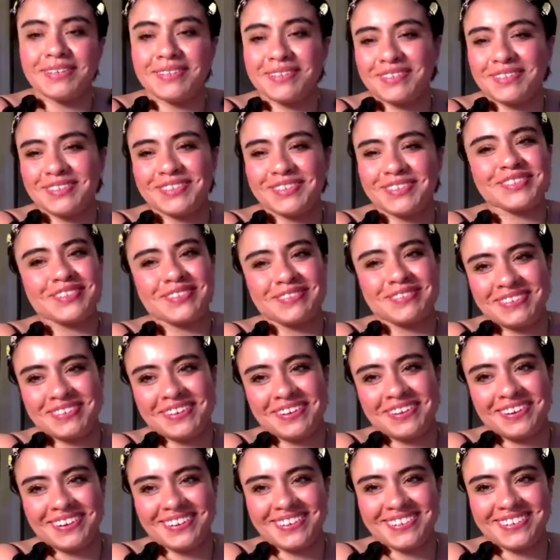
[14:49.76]
just 3
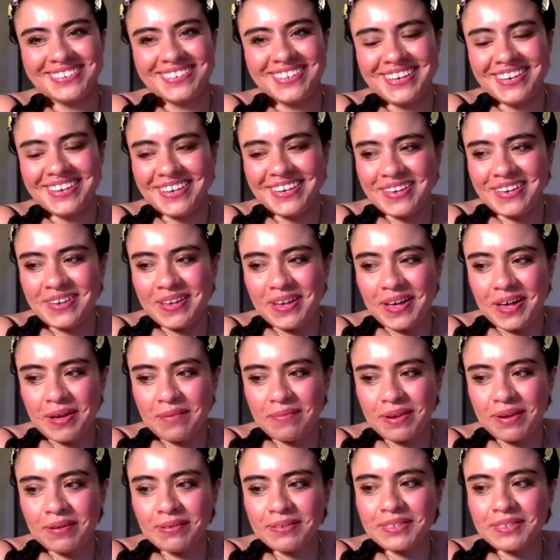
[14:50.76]
dogs,
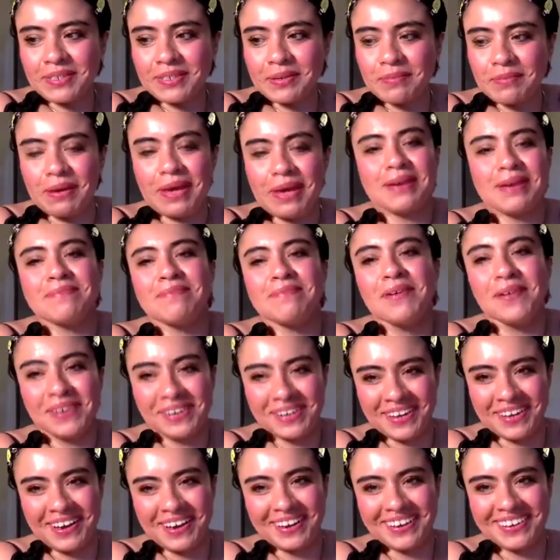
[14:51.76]
but I was going to paint more
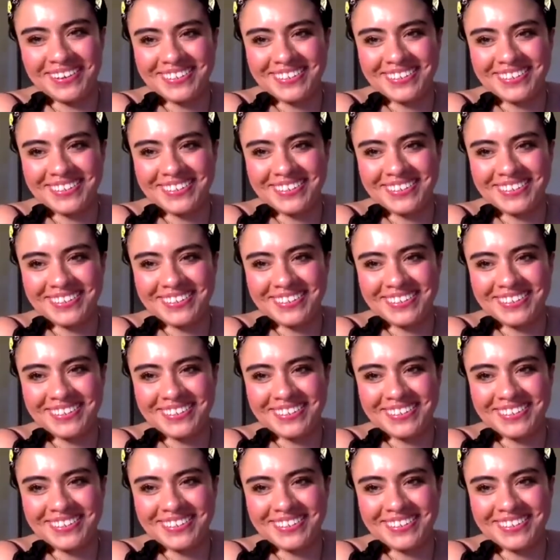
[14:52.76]
dogs.